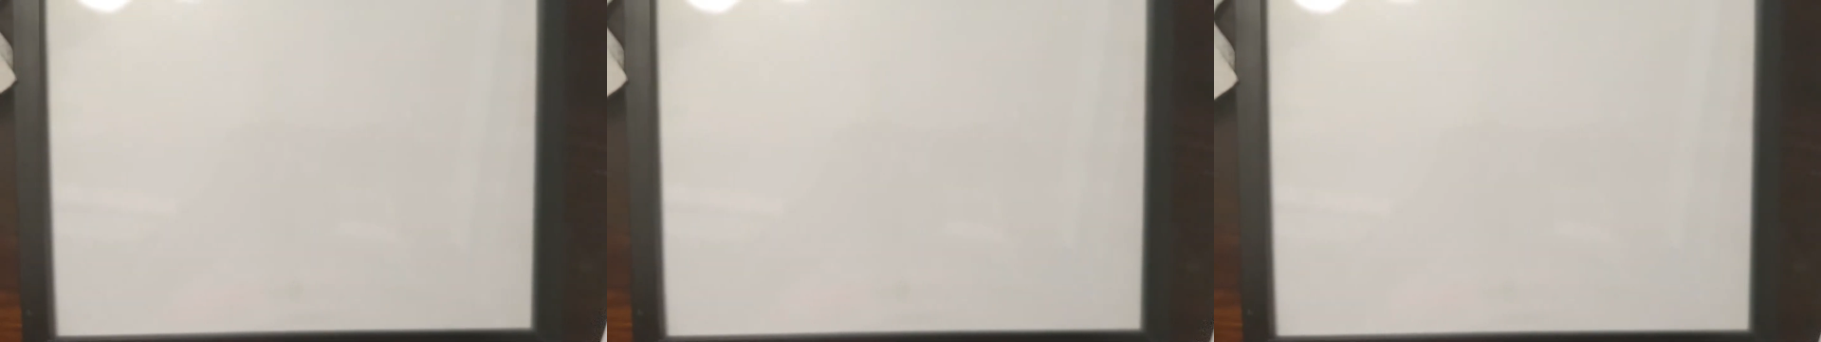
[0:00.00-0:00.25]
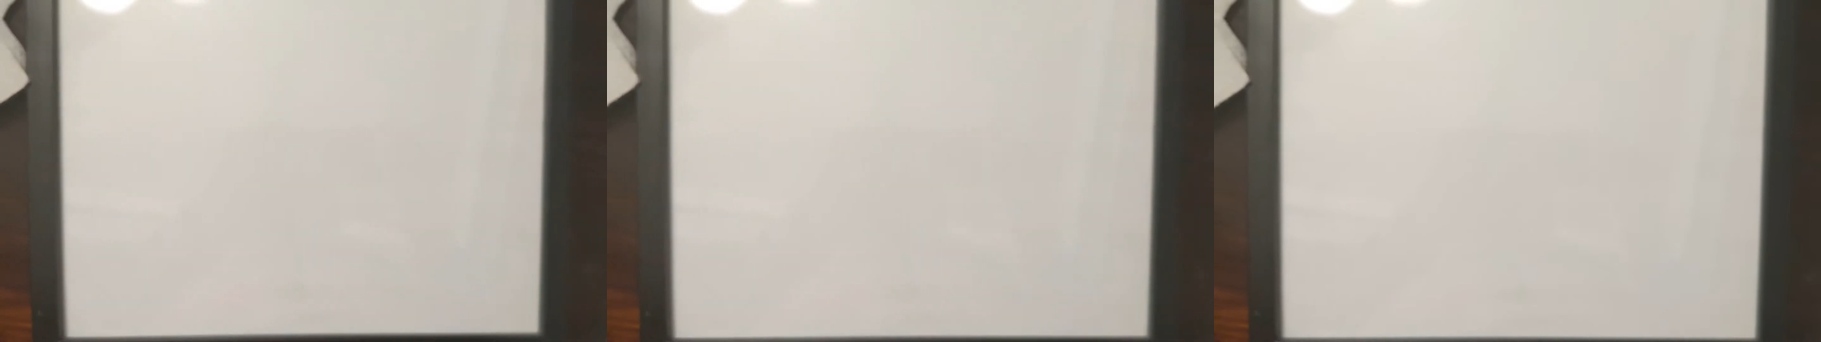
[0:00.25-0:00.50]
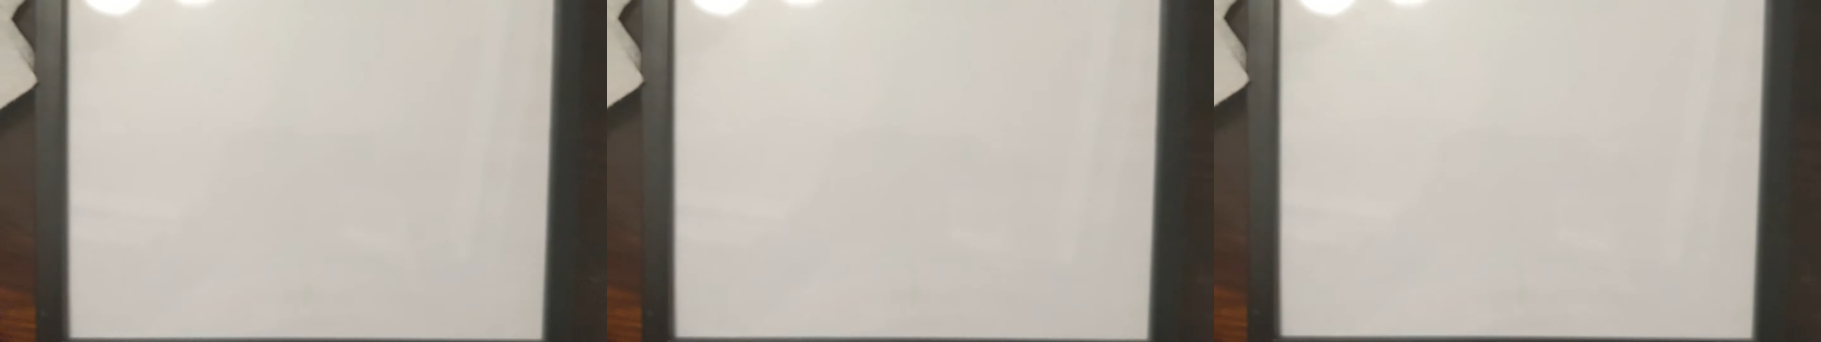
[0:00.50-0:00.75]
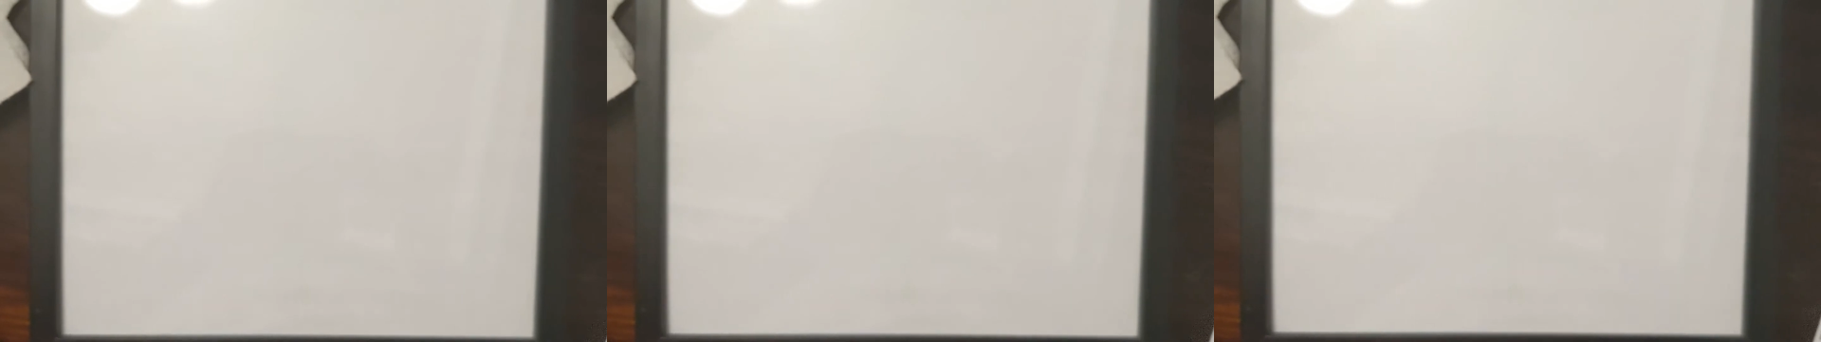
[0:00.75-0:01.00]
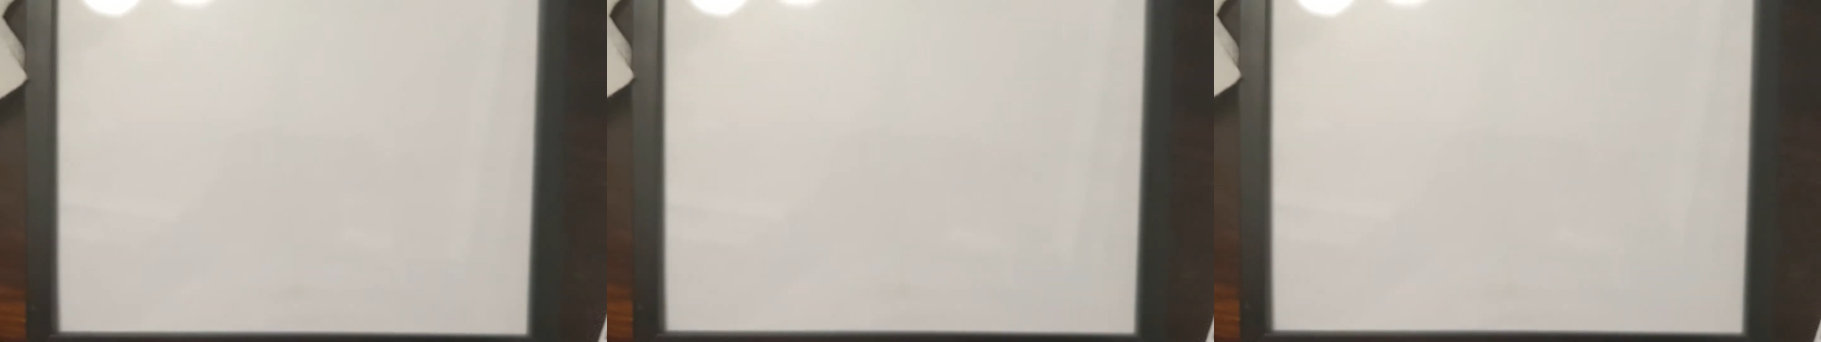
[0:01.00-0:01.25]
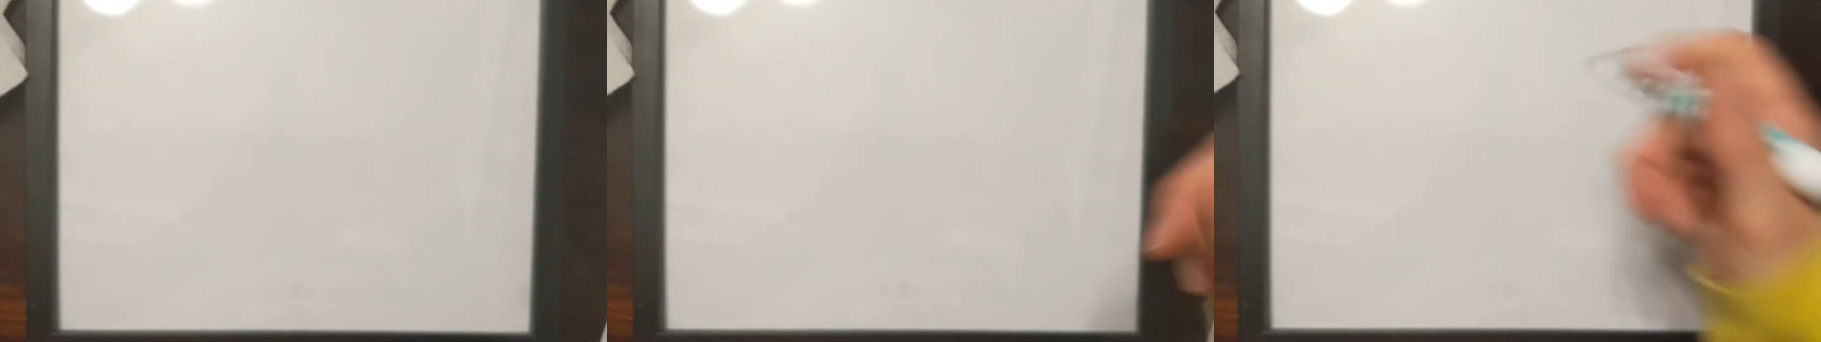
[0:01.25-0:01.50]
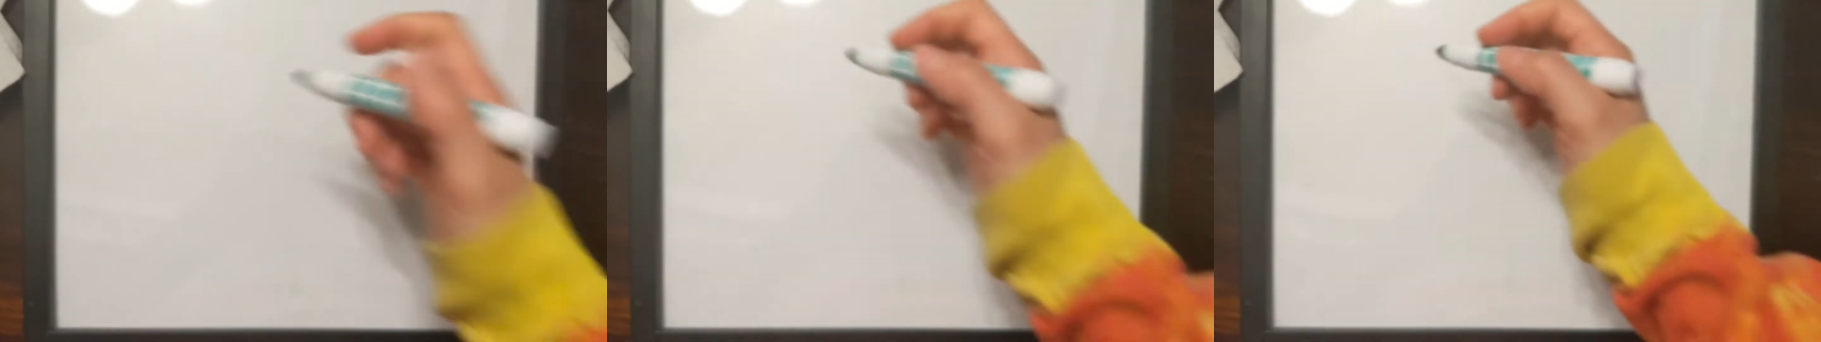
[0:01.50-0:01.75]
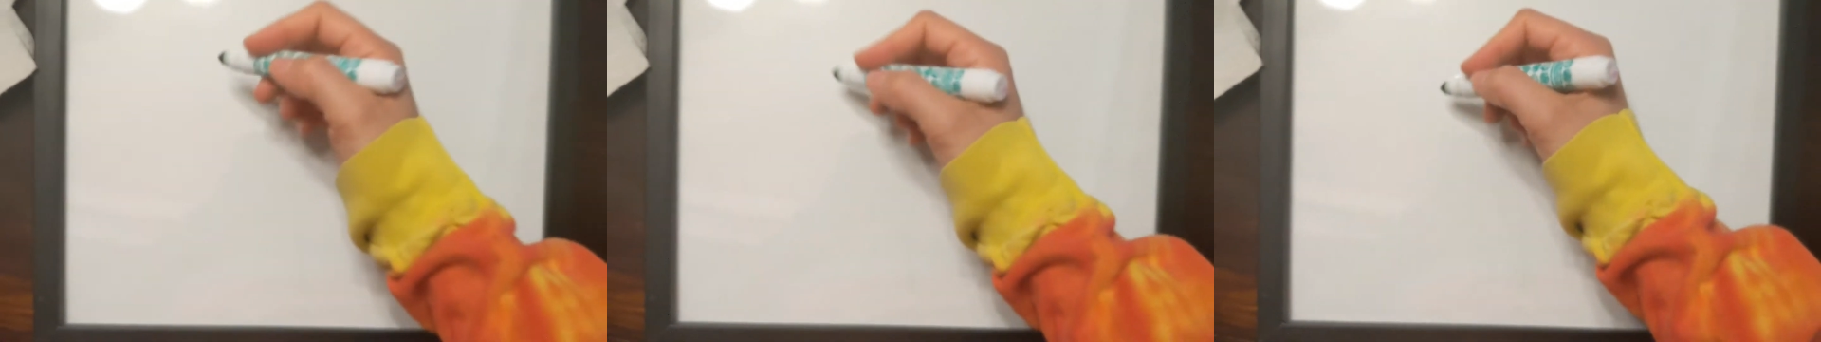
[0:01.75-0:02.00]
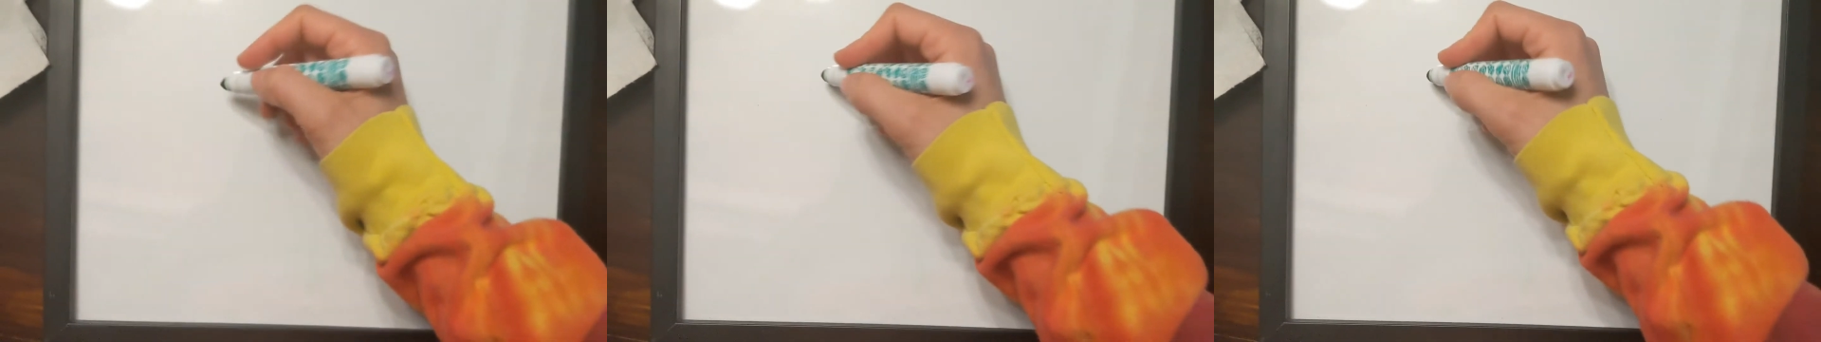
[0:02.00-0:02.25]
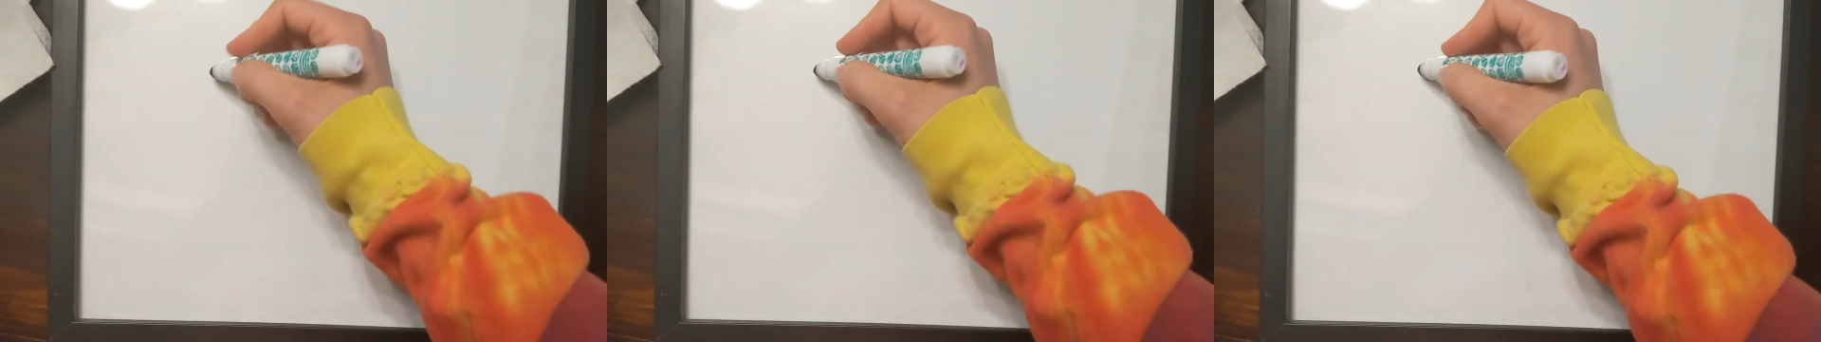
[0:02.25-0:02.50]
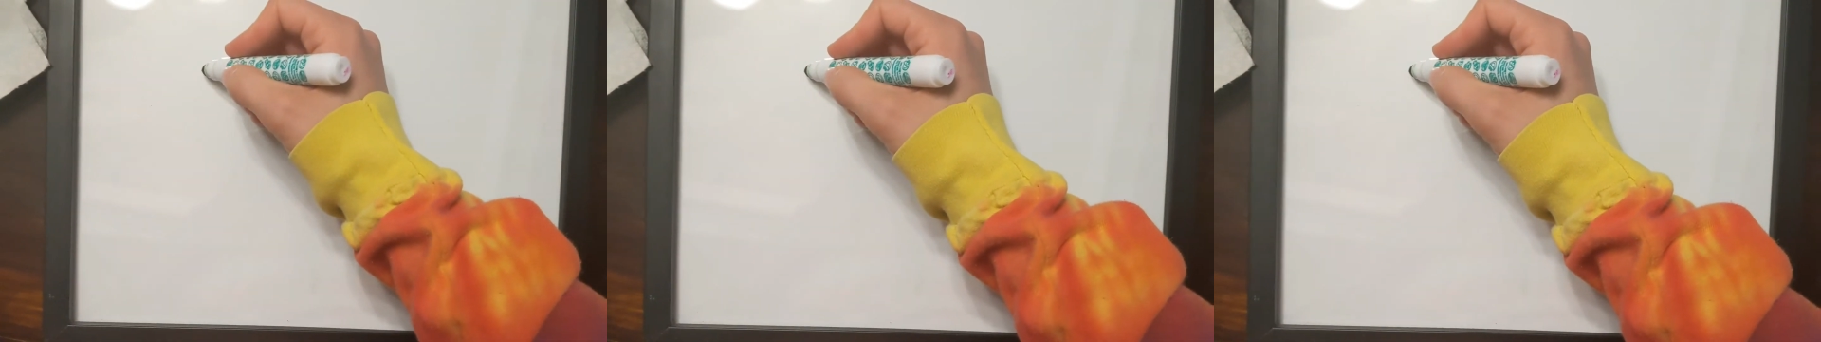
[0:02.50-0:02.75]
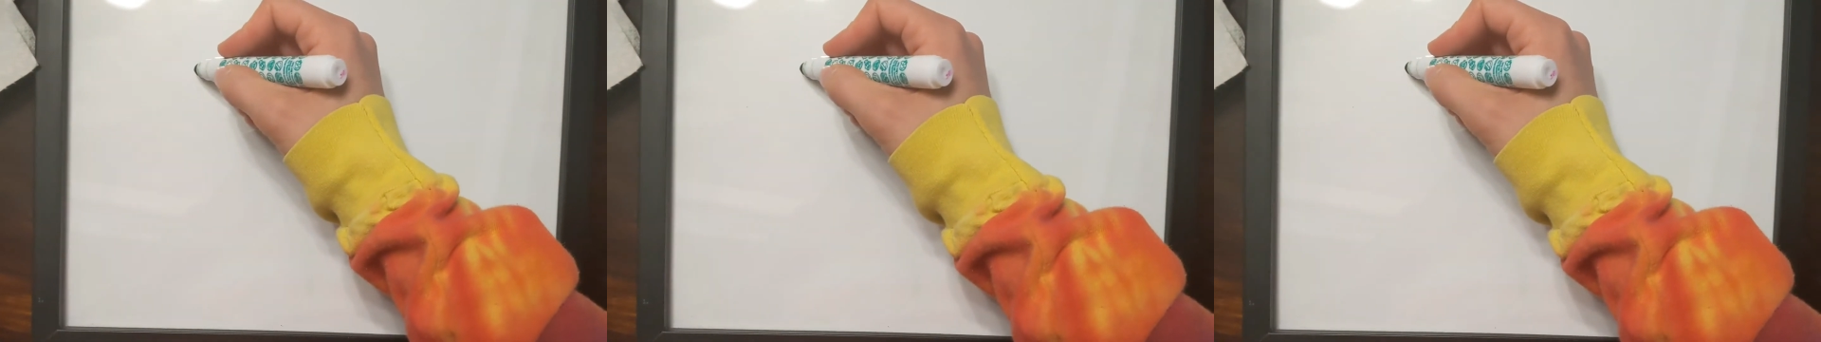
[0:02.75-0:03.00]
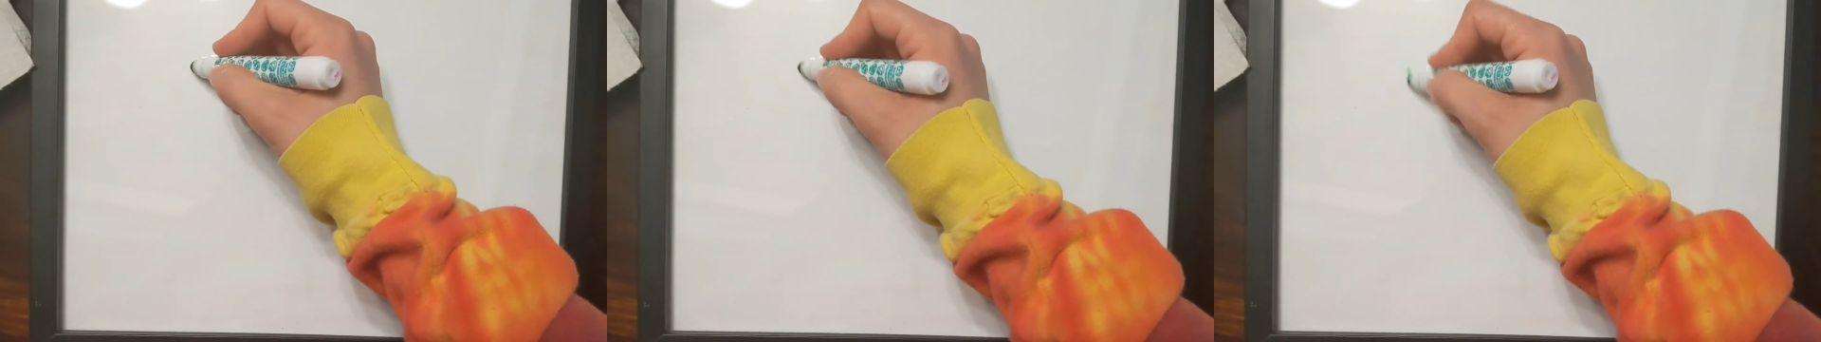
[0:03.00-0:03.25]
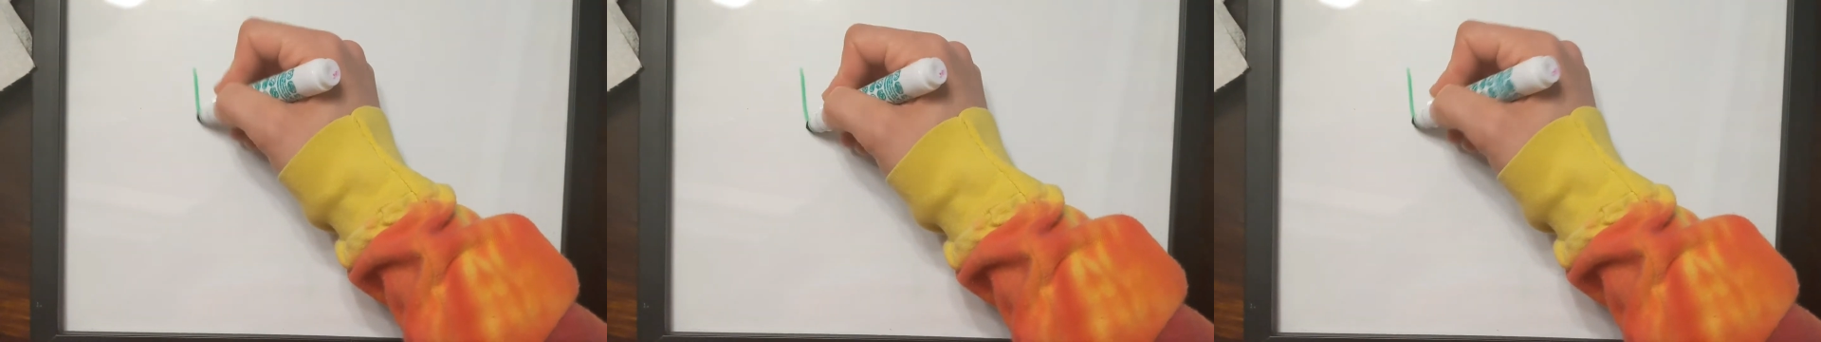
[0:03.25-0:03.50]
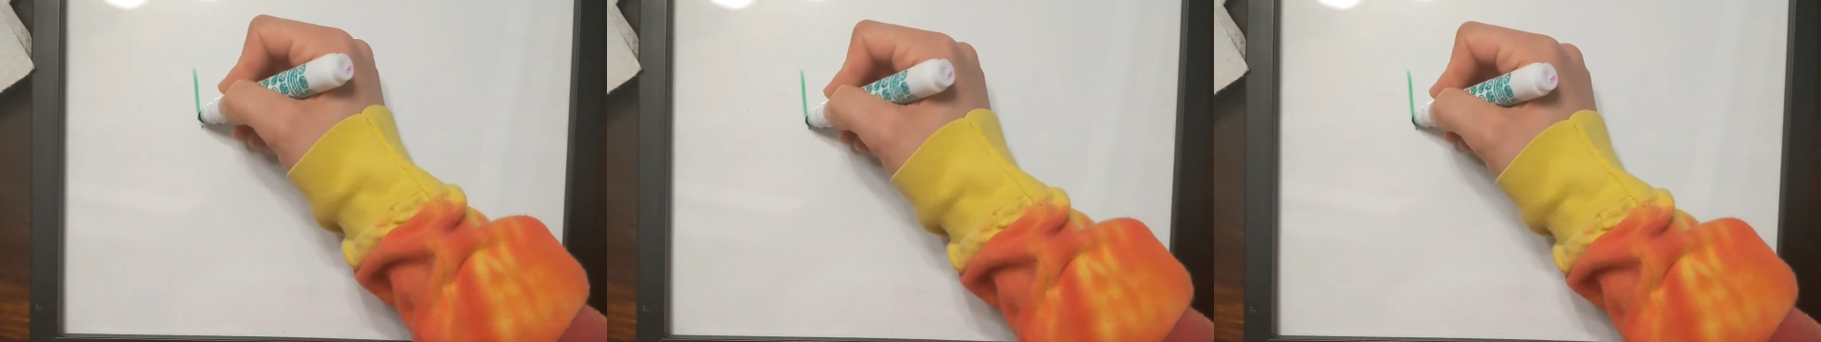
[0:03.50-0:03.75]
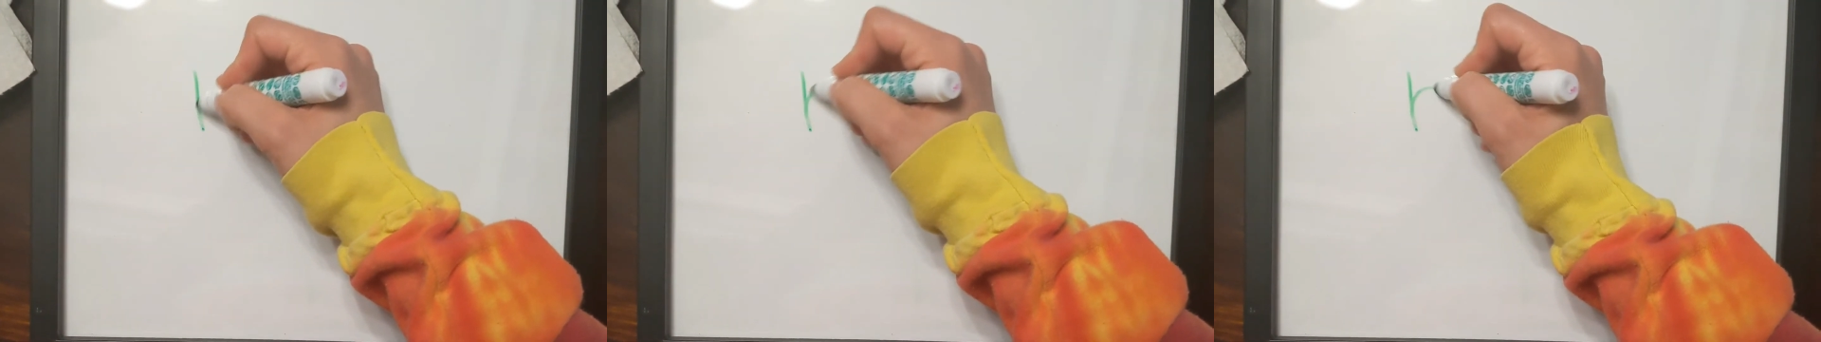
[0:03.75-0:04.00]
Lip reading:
No face is visible, so there are no lips to read.